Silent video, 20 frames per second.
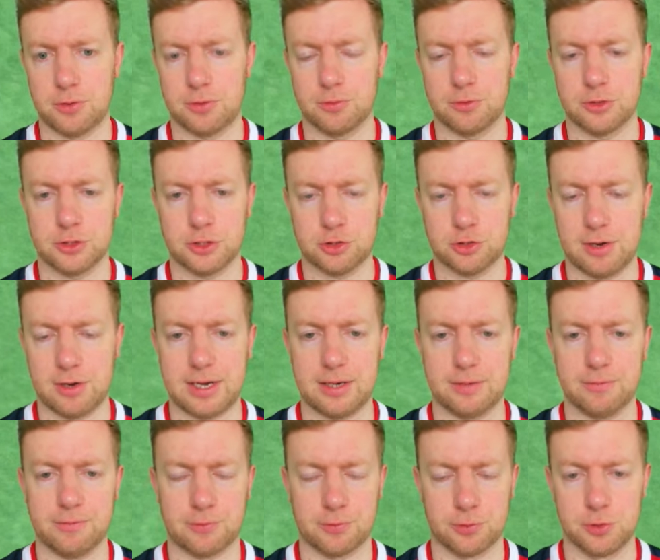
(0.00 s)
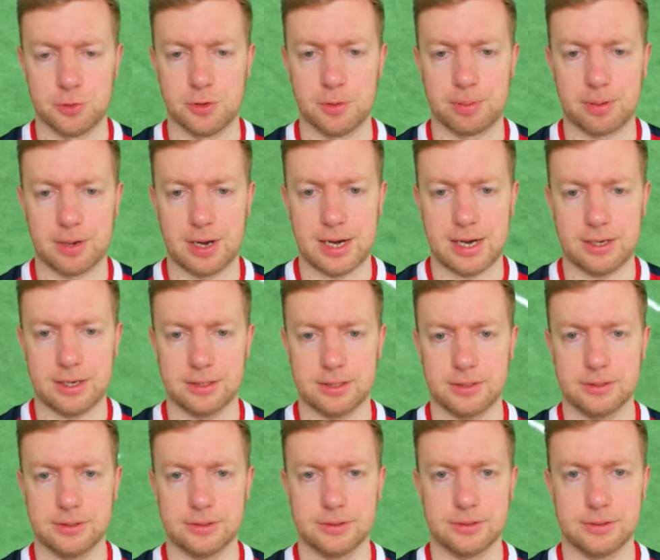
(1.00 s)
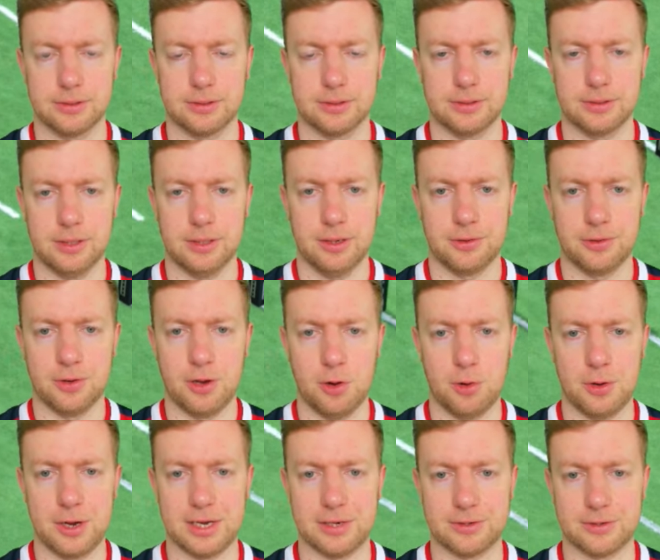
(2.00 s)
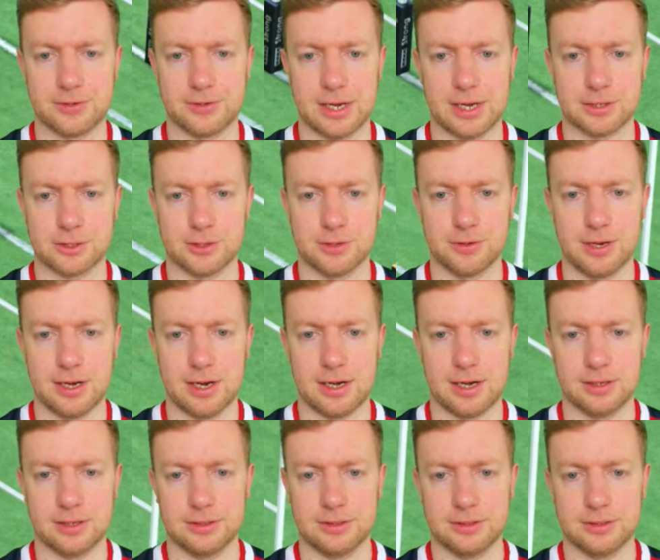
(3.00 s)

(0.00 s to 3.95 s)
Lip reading: Straight through the player. No hit detection there.